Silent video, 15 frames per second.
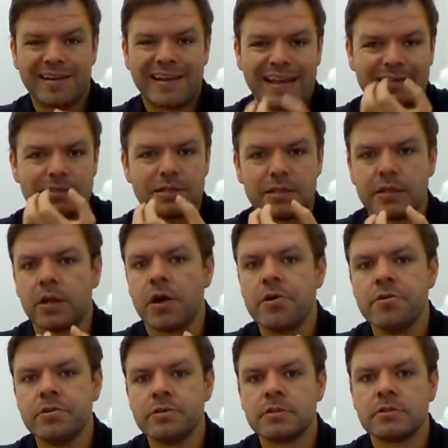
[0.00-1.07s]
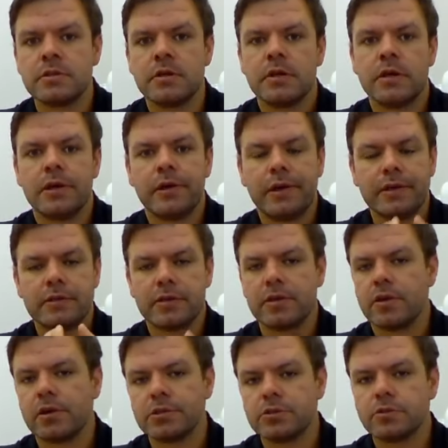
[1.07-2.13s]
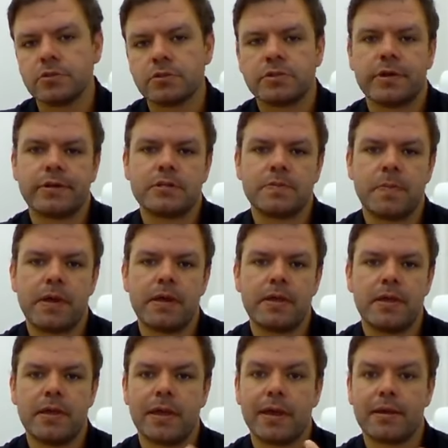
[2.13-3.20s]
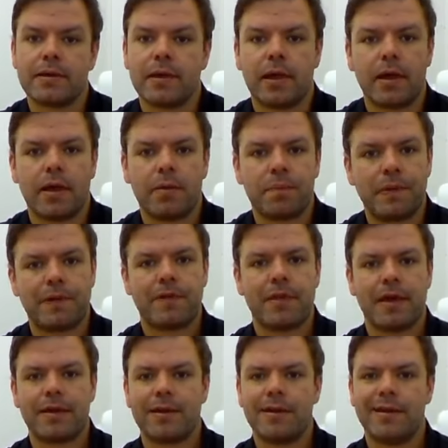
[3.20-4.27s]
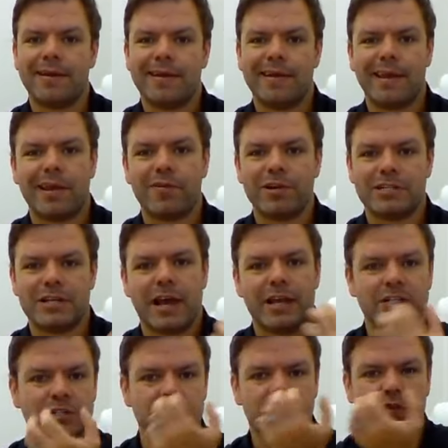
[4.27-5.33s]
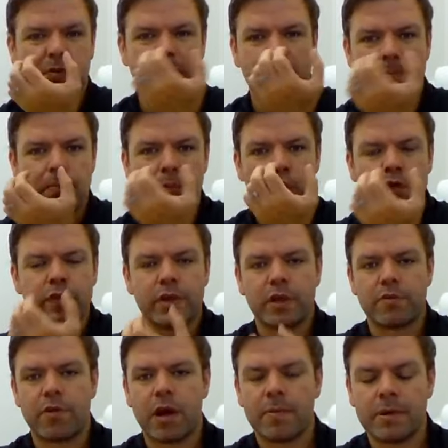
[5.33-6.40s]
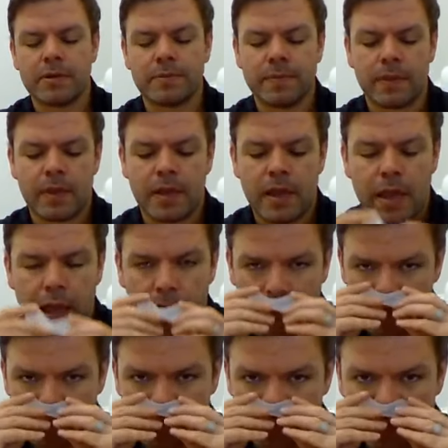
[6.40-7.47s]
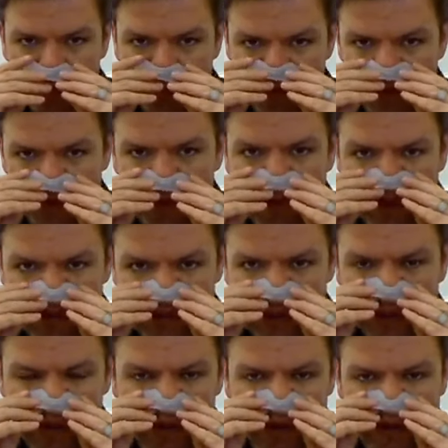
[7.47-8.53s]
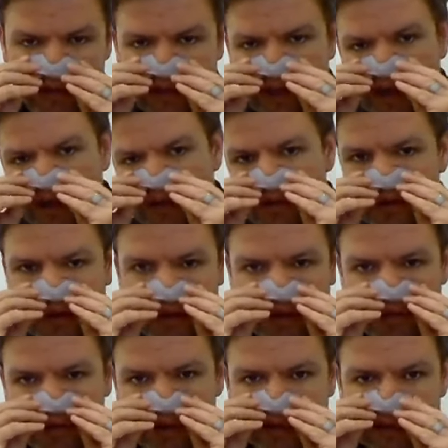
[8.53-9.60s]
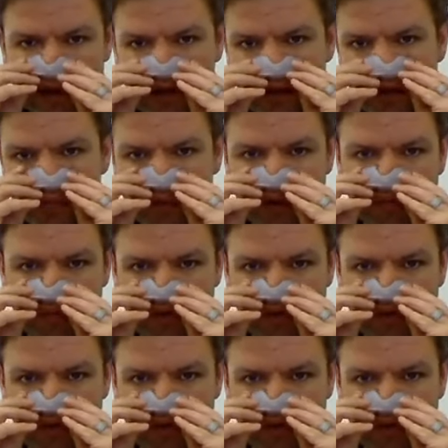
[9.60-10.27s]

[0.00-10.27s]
enter the nose, into the nostril, so to speak. You get a bit of that irritation from it moving and rubbing. And it also feels quite secure. So, you know, it's got a little bit of